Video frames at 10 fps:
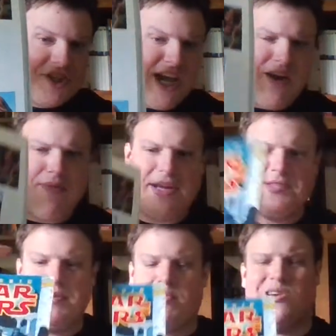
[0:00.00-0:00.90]
She kind of
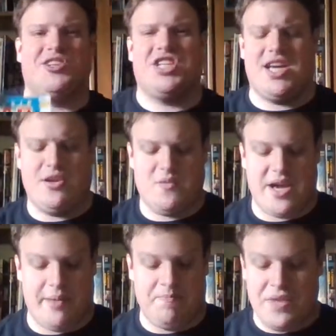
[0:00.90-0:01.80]
reminds me of Mara Jade in a
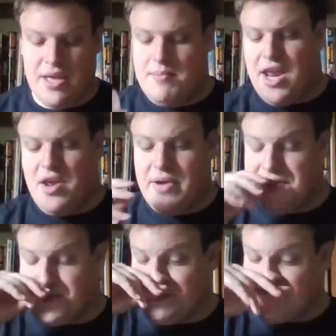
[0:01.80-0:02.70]
way. But anyways,